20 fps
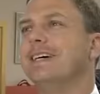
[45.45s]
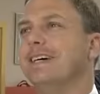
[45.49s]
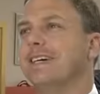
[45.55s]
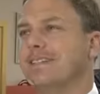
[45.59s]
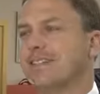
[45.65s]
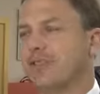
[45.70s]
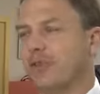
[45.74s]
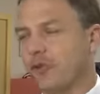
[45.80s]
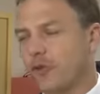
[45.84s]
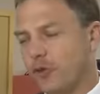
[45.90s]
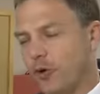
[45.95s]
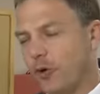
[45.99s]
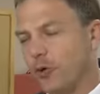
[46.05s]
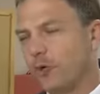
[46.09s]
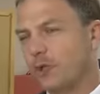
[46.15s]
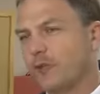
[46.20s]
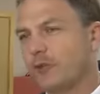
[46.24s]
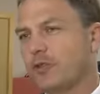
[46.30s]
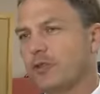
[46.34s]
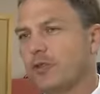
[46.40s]
It's called
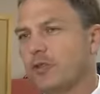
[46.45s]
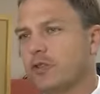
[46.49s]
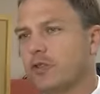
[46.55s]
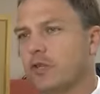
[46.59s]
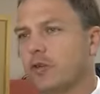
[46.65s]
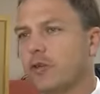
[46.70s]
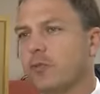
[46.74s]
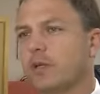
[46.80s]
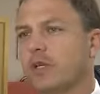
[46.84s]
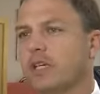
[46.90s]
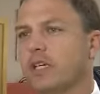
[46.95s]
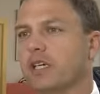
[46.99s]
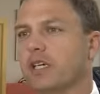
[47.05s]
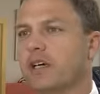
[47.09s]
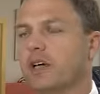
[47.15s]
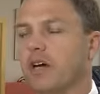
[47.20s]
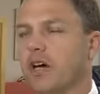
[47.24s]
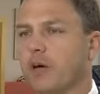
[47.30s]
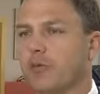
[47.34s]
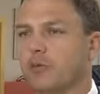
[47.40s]
DOSE,
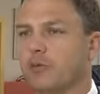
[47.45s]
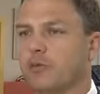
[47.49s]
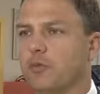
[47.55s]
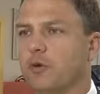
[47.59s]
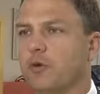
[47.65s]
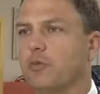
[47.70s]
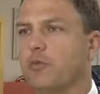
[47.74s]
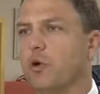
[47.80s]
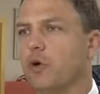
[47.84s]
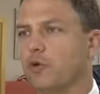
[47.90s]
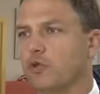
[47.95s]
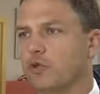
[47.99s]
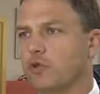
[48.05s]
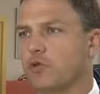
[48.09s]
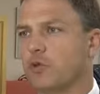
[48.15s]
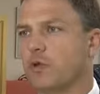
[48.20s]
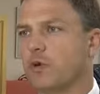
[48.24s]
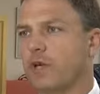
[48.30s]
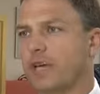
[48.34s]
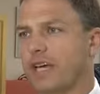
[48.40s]
Determining Optimal
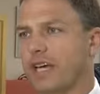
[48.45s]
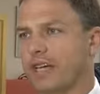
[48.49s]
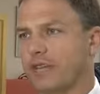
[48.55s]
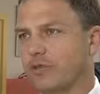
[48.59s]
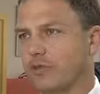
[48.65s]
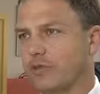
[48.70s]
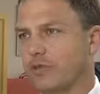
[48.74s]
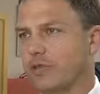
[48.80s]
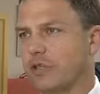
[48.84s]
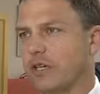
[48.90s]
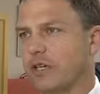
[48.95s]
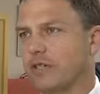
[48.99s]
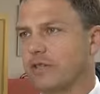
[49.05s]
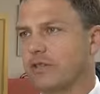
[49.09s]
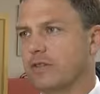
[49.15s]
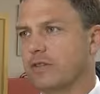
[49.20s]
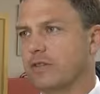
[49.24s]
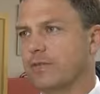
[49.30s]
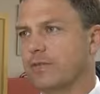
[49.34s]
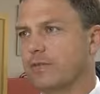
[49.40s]
Post-Stroke
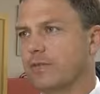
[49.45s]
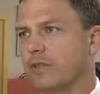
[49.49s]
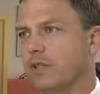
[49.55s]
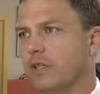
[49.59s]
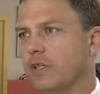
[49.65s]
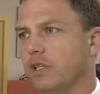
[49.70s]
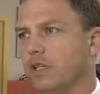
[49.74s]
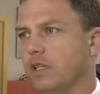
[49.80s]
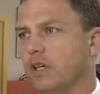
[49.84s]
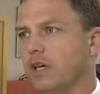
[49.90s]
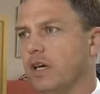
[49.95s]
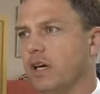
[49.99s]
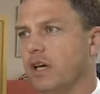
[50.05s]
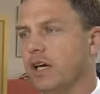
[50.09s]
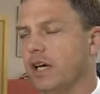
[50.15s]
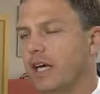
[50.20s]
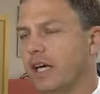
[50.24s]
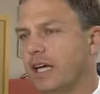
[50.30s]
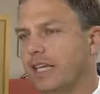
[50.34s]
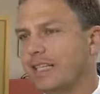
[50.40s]
Exercise.
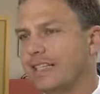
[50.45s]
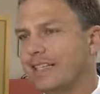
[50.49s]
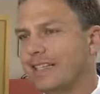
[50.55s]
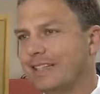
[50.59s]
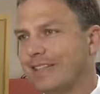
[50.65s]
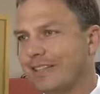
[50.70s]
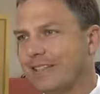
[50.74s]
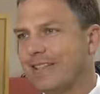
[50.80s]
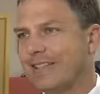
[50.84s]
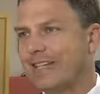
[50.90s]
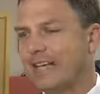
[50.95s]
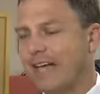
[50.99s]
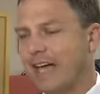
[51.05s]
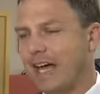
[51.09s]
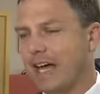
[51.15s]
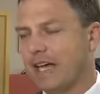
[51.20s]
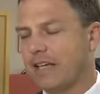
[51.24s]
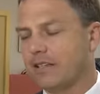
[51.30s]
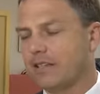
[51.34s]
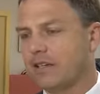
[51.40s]
And it's looking
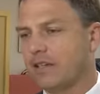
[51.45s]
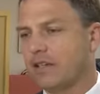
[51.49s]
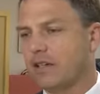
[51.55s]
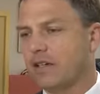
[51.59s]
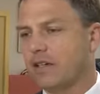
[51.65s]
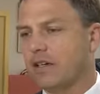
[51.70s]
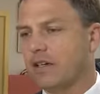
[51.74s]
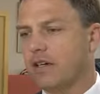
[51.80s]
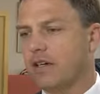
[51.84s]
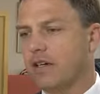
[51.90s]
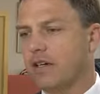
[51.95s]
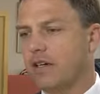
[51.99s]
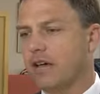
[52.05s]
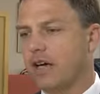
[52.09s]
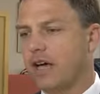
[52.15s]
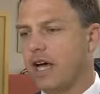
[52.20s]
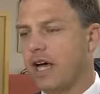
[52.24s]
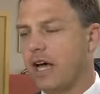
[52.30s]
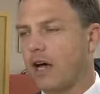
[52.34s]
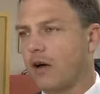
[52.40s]
at
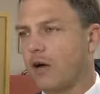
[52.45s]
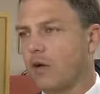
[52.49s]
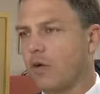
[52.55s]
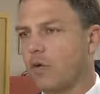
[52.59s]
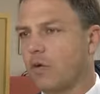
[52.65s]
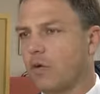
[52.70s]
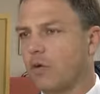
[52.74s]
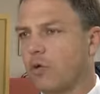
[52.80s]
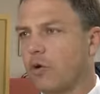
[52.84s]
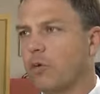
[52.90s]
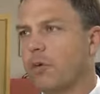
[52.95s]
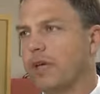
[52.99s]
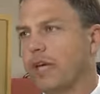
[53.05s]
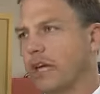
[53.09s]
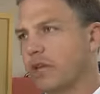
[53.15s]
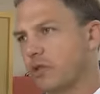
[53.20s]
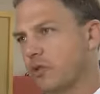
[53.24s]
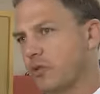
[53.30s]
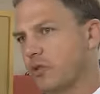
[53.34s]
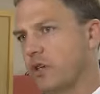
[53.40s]
how aerobic
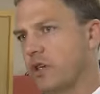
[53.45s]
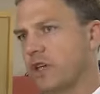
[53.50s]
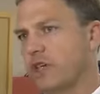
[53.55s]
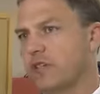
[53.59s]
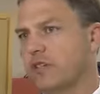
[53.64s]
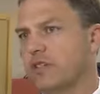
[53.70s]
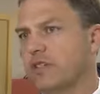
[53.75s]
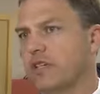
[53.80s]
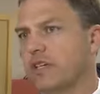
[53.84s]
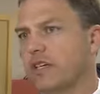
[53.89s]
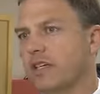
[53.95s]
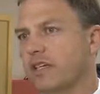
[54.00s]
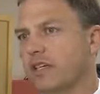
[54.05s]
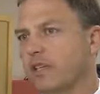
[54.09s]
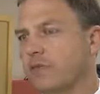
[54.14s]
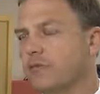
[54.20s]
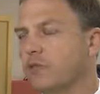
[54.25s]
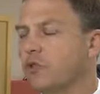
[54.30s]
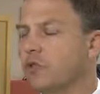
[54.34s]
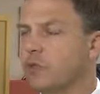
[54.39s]
exercise can
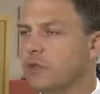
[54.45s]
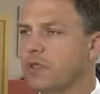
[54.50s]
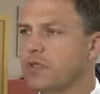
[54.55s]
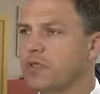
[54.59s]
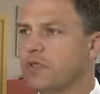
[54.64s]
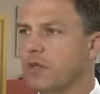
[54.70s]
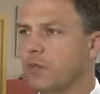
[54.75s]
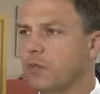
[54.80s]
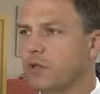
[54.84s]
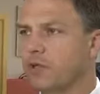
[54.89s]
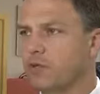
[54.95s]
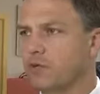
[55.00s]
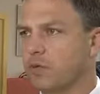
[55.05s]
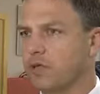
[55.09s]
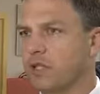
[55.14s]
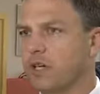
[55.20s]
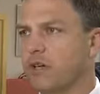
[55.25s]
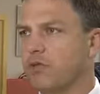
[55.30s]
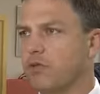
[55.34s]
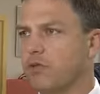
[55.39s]
influence someone's
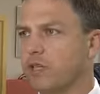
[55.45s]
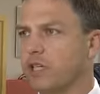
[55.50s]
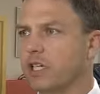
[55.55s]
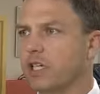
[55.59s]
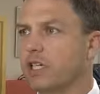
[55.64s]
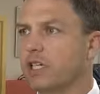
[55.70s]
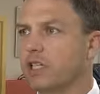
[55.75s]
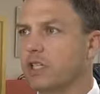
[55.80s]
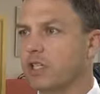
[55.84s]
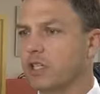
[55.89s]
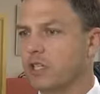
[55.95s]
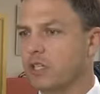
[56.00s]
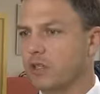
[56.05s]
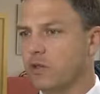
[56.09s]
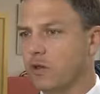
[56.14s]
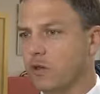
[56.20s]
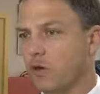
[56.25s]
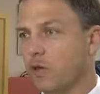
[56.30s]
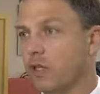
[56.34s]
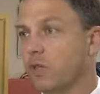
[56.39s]
recovery in
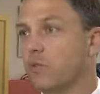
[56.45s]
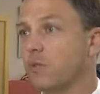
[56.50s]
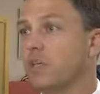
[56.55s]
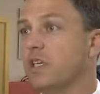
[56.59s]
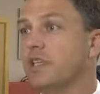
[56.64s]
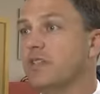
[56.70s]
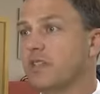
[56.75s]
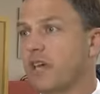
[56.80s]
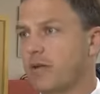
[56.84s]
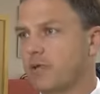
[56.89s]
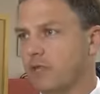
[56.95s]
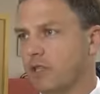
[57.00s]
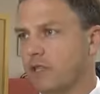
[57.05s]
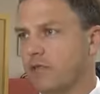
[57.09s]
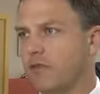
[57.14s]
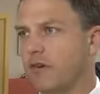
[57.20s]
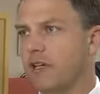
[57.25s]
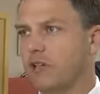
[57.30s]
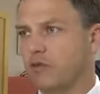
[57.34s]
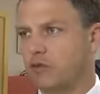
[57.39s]
the early weeks after
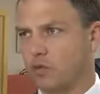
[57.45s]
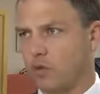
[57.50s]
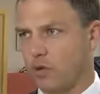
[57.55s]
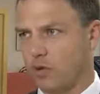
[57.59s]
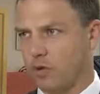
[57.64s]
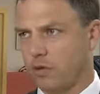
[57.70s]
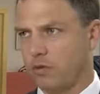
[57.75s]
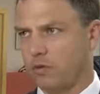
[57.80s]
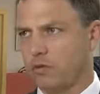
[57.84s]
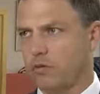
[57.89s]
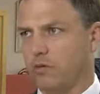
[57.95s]
they've had a stroke.